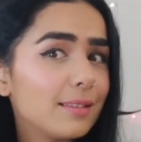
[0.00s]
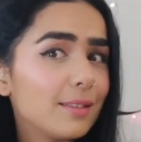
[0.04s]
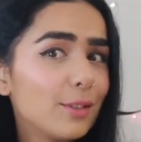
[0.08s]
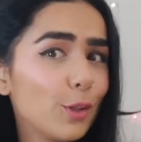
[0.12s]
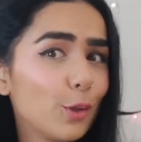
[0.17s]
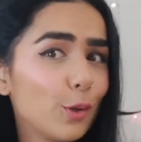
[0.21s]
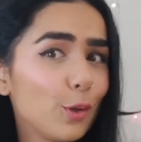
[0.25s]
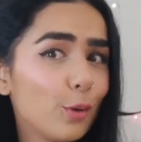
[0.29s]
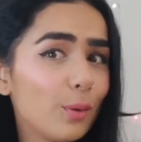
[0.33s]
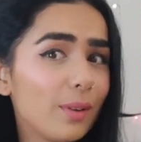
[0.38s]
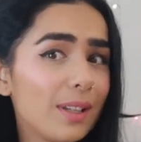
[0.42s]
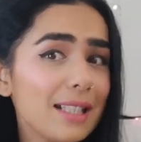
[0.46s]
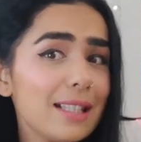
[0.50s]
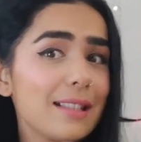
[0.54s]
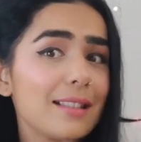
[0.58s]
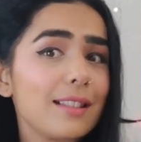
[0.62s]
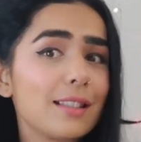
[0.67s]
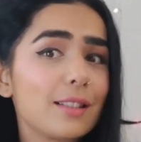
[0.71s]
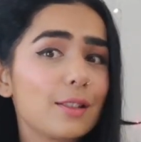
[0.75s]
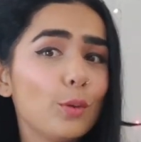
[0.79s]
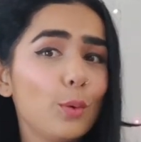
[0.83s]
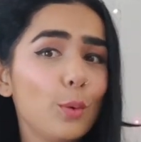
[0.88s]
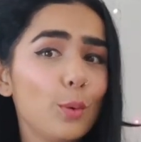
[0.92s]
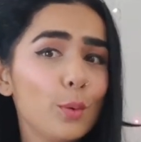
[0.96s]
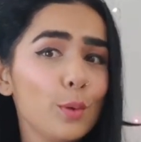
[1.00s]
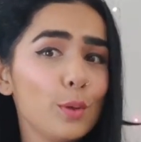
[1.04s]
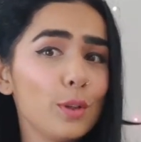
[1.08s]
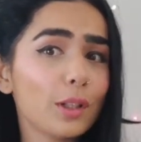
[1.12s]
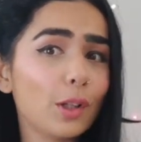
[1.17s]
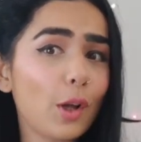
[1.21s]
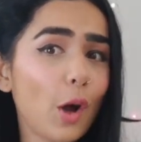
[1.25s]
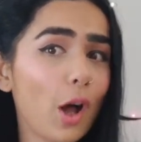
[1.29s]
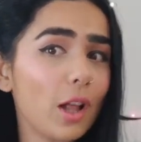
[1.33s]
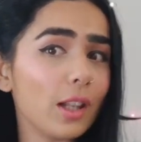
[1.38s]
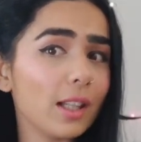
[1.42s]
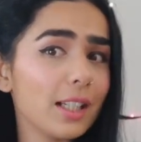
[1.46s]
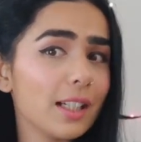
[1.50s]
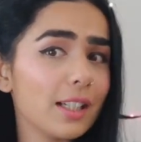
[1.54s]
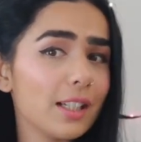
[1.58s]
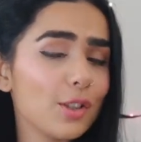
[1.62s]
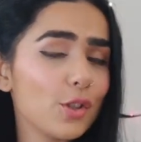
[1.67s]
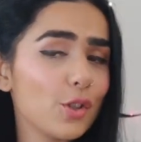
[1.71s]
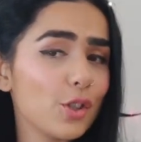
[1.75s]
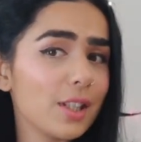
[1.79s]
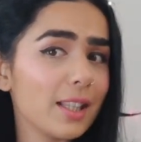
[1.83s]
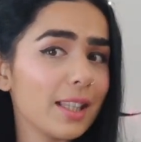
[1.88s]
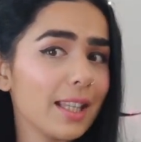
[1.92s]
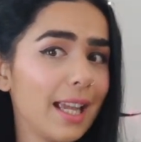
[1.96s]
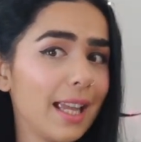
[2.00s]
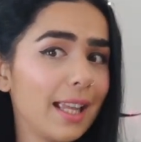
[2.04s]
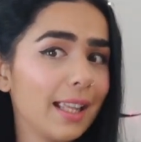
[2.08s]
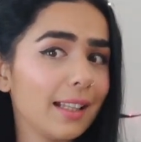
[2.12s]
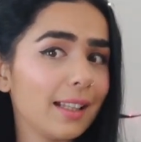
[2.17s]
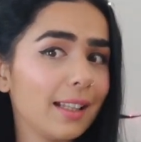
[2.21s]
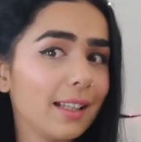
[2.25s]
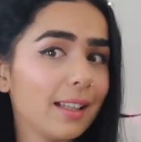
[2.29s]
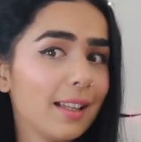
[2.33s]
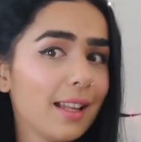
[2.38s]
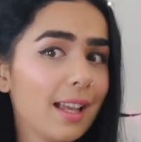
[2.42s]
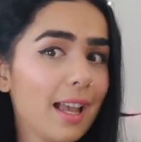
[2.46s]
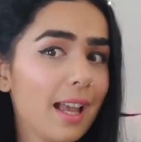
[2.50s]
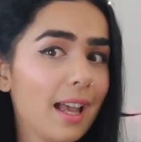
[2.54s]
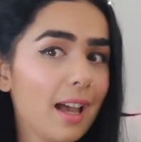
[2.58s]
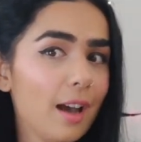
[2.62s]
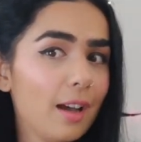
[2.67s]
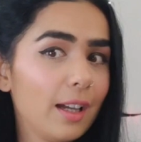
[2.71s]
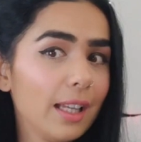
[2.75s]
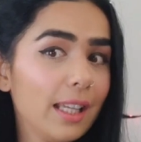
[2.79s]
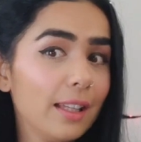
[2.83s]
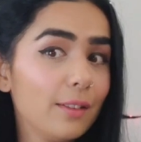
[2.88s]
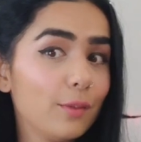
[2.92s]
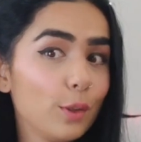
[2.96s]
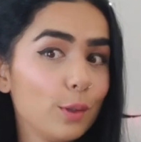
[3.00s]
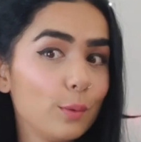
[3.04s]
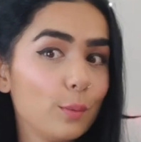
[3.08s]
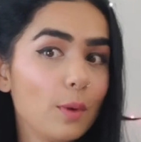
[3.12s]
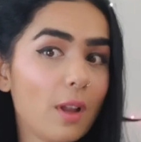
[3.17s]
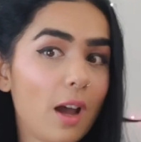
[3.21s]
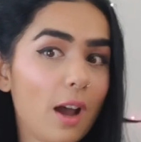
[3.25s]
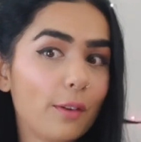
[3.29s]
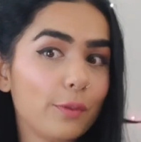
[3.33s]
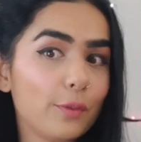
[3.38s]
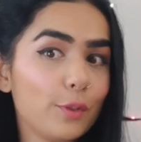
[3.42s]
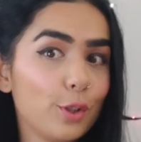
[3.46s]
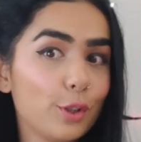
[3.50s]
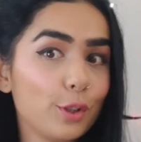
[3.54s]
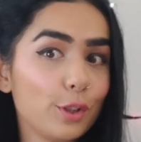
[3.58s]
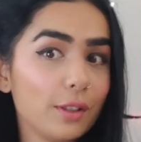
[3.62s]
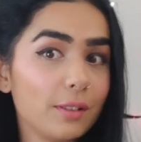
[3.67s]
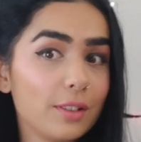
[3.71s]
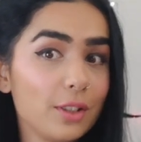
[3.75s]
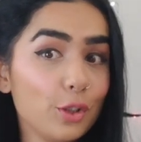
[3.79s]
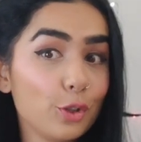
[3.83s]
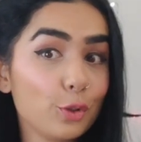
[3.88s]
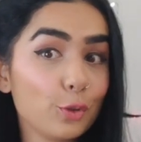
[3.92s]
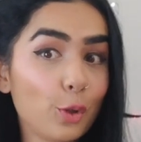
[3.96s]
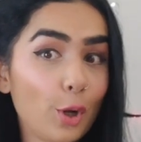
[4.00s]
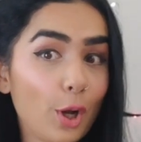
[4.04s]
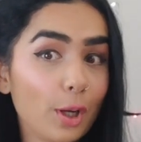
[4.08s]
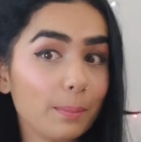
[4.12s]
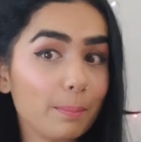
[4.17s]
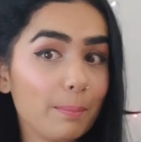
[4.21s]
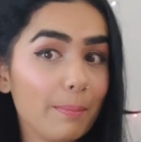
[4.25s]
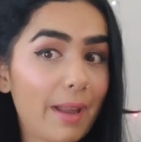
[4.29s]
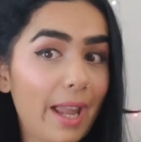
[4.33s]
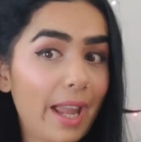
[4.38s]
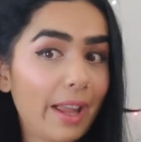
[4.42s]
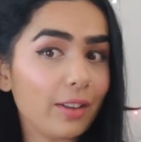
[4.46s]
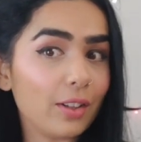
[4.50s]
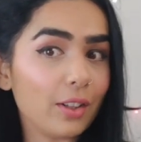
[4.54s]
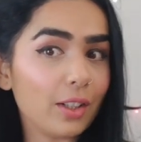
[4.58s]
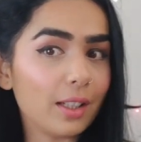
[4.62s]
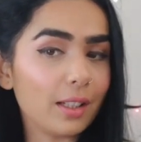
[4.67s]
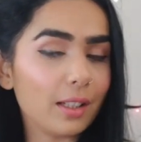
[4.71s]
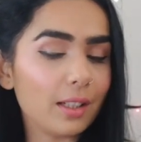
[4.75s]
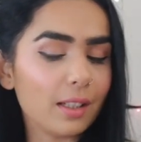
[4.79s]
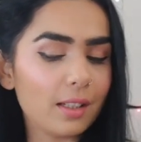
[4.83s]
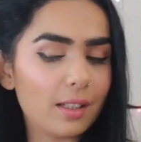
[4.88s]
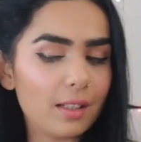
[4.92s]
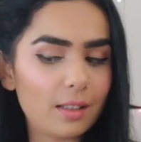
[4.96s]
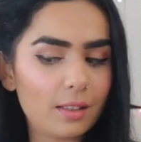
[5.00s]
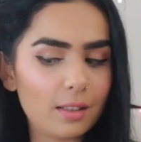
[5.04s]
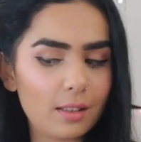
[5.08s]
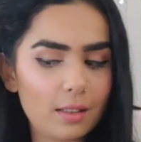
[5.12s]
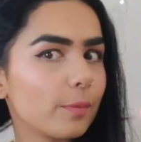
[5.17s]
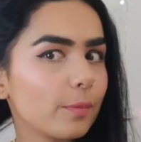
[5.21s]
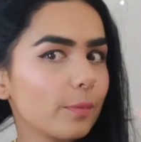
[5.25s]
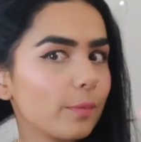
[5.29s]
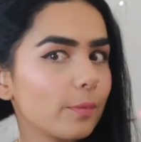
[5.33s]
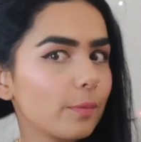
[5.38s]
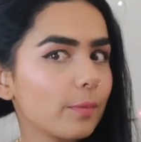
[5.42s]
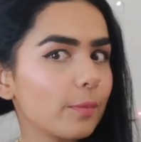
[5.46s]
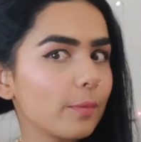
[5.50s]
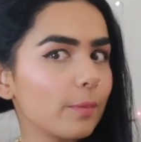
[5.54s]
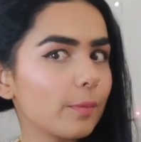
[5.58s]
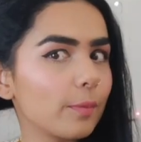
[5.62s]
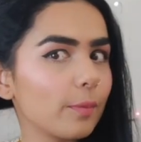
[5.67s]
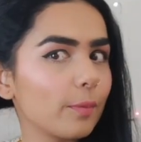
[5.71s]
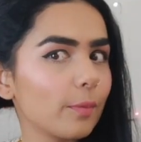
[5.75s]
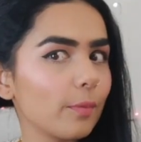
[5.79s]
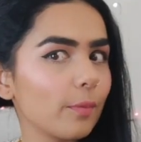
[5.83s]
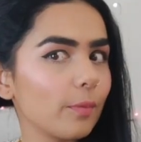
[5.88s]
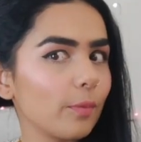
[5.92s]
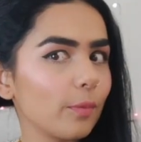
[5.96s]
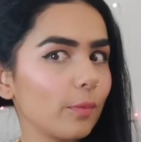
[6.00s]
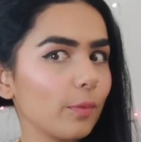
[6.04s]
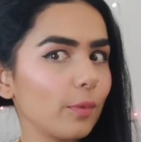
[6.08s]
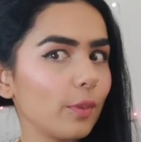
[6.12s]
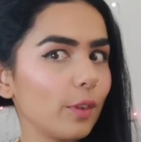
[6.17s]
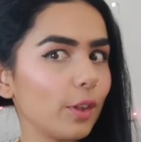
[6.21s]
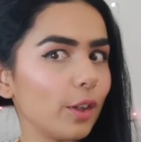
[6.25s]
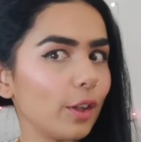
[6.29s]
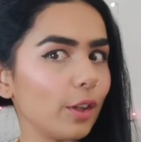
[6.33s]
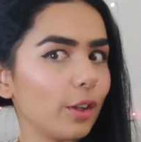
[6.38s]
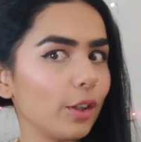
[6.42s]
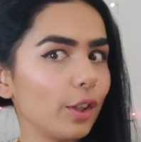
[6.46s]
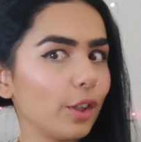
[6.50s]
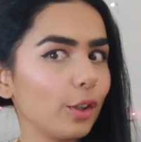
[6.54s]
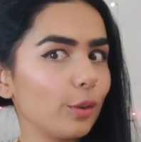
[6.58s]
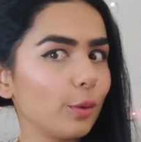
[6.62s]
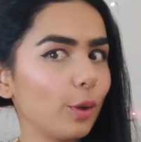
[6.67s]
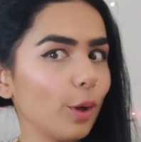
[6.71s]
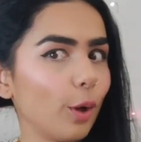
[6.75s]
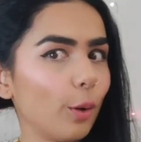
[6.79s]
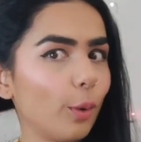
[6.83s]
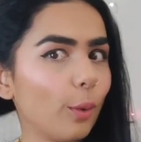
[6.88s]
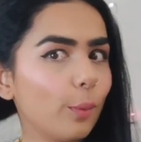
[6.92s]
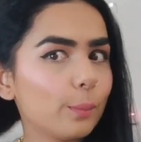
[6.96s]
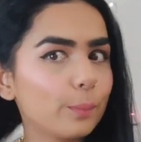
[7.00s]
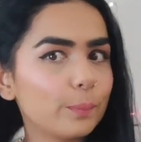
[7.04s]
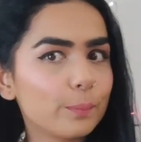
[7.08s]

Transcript: in school, college, and then even after you got married, here you go.